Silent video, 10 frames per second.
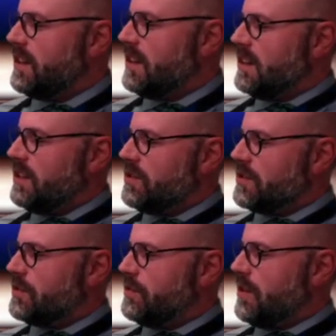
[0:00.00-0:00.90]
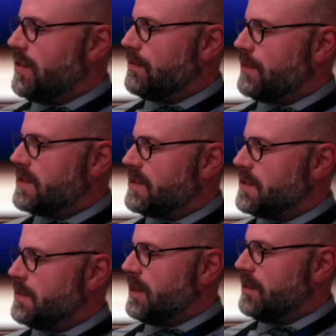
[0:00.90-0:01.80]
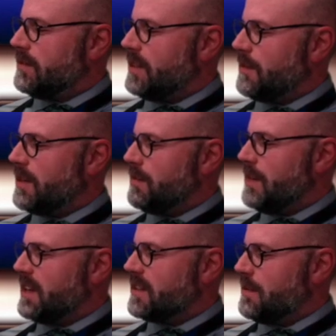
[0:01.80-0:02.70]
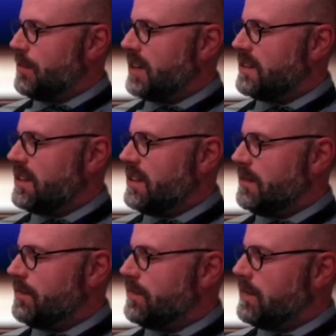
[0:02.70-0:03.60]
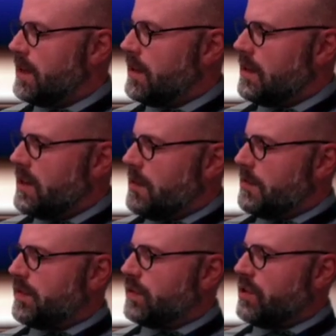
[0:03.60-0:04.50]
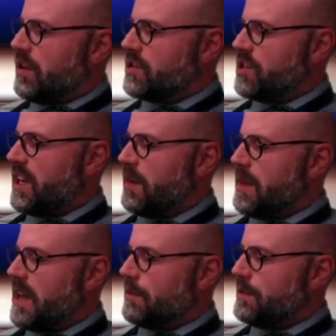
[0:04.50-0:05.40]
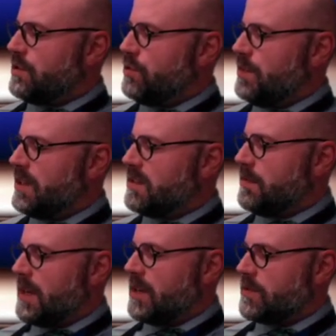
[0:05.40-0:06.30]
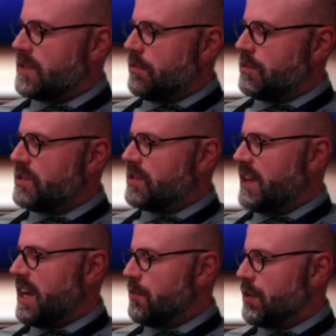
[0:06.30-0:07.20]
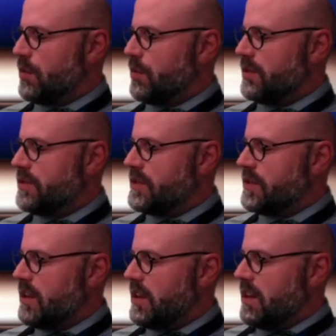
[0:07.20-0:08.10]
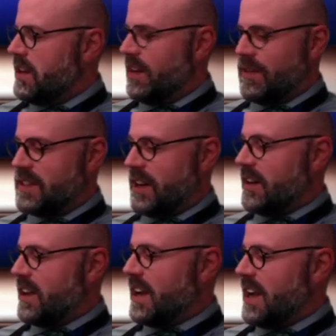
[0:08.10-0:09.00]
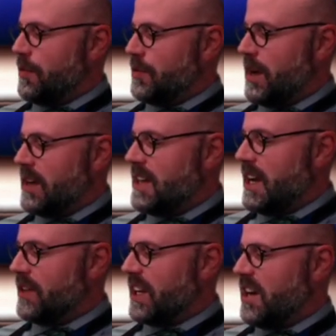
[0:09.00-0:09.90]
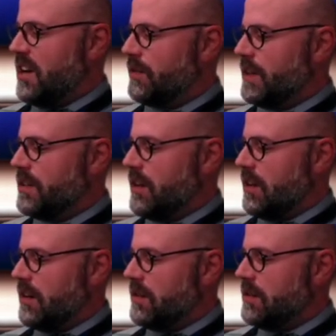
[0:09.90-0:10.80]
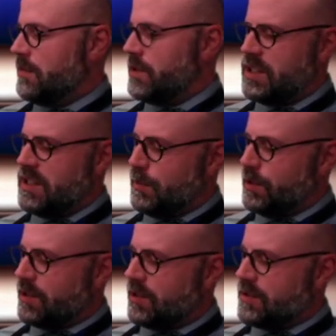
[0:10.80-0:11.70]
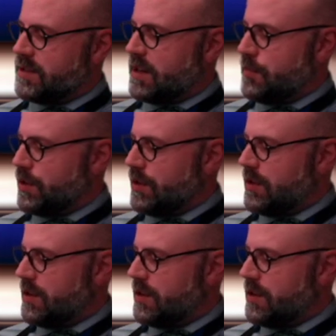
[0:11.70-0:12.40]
You just cool off and rest a spell. I'm going to make us a bite to eat. Before long, she came back with 2 big tomato sandwiches on hamburger buns. Every Saturday, I gobbled mine down like a hungry dog, but she nibbled at hers like a bird.